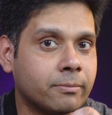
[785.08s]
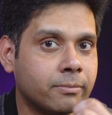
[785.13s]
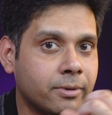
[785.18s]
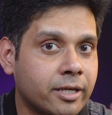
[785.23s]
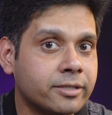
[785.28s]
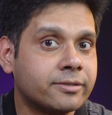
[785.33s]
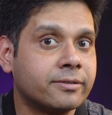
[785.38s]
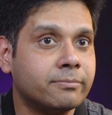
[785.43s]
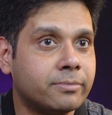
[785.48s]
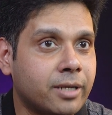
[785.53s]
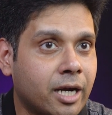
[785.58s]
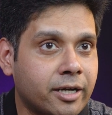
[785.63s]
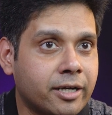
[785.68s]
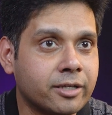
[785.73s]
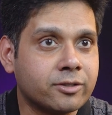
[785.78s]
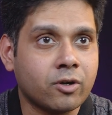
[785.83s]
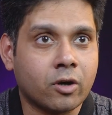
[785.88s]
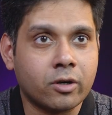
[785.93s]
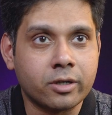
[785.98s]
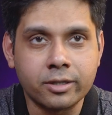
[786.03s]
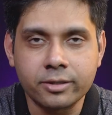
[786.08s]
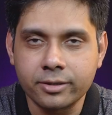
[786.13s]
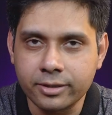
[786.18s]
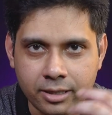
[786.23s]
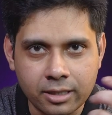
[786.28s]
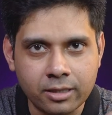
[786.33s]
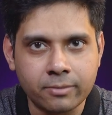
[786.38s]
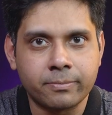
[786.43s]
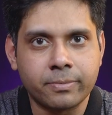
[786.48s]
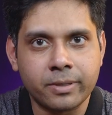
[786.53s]
the blood disorders
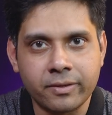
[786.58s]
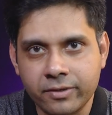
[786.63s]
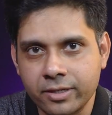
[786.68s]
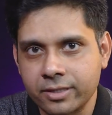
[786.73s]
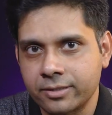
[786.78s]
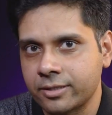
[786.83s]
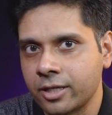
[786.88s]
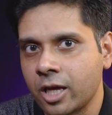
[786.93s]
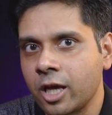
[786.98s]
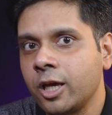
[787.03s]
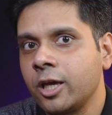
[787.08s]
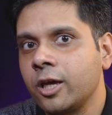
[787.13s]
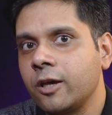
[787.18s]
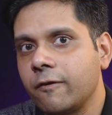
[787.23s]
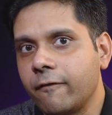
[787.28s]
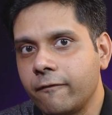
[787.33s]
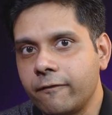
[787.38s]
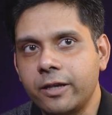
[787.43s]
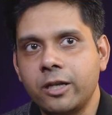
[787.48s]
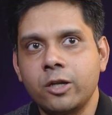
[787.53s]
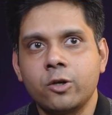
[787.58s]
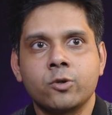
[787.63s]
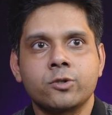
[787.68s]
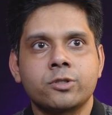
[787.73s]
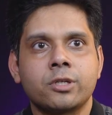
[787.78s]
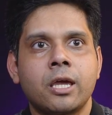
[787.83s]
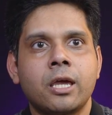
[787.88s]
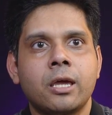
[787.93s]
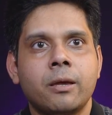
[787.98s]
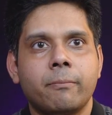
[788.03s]
in the previous
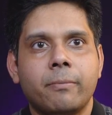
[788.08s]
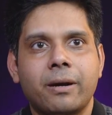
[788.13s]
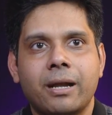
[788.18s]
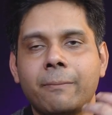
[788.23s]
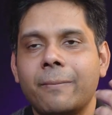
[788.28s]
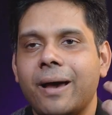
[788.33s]
videos. But